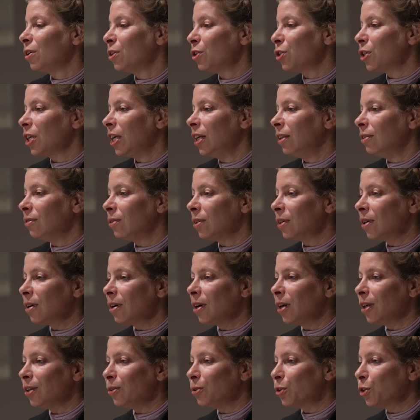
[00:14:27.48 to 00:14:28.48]
Sándor
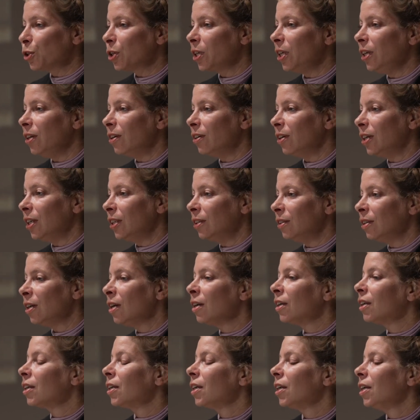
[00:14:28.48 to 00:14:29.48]
Kardos here, and
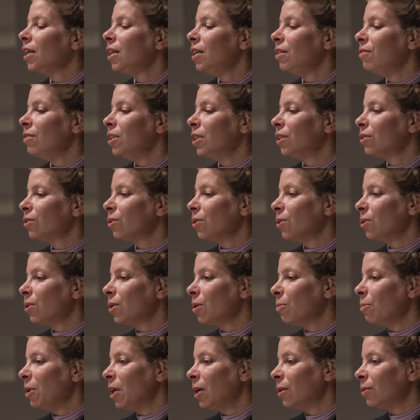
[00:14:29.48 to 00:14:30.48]
he will
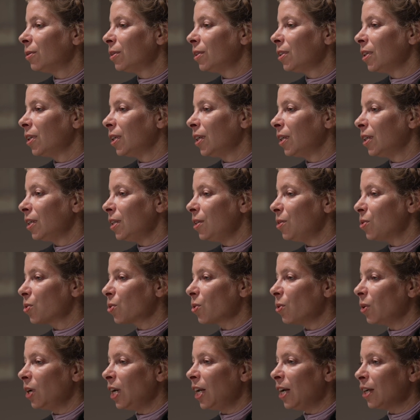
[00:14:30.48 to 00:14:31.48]
talk about his
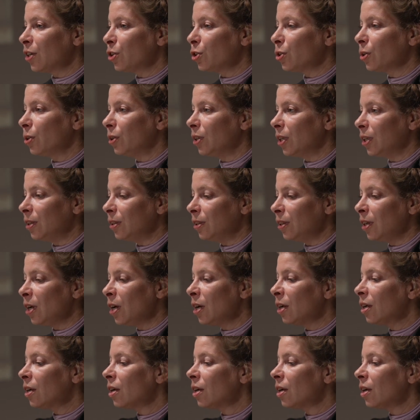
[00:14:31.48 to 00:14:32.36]
collection and